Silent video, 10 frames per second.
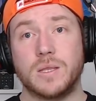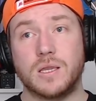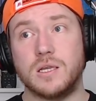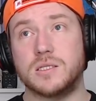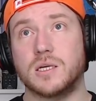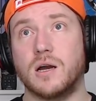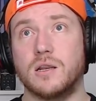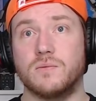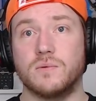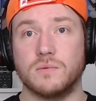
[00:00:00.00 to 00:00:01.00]
keen to kind
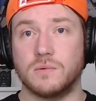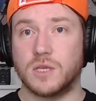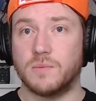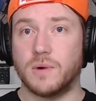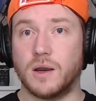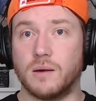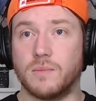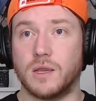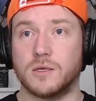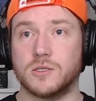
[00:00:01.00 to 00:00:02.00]
of keep my
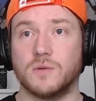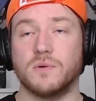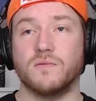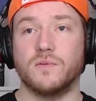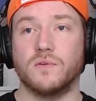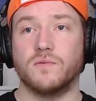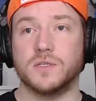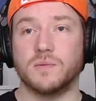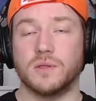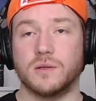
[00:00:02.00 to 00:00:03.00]
ears open for
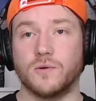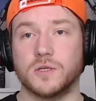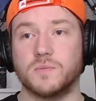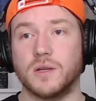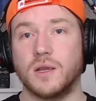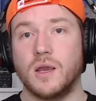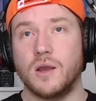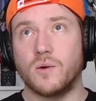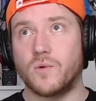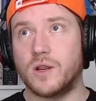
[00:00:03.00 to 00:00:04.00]
some of the lyrics, but
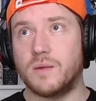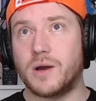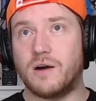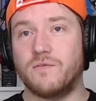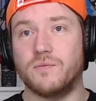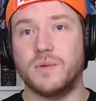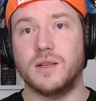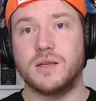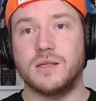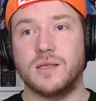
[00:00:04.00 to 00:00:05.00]
really powerful
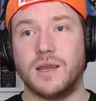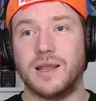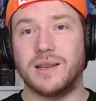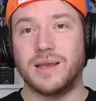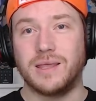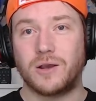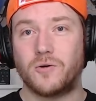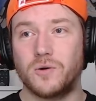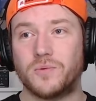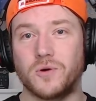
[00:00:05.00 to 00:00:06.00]
melody there. And that
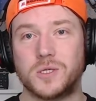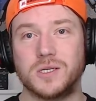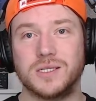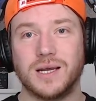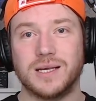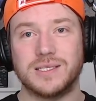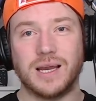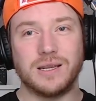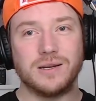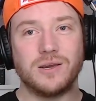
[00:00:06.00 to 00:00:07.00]
chord progression is nice.
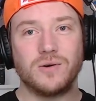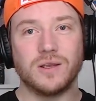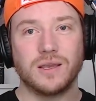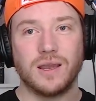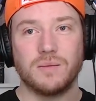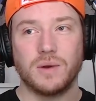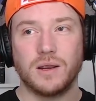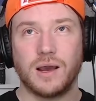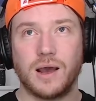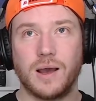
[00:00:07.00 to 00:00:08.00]
I need to hear it again,
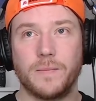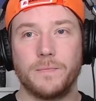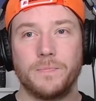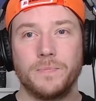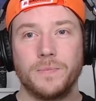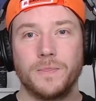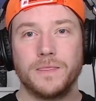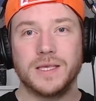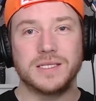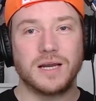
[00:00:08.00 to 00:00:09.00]
but
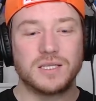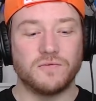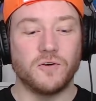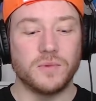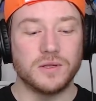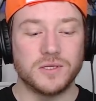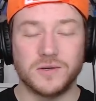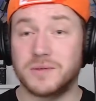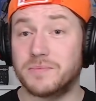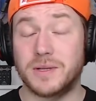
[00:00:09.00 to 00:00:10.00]
there's a nice formula
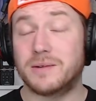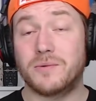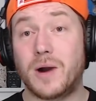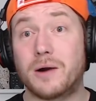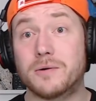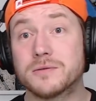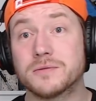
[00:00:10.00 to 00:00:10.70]
to it. But wow.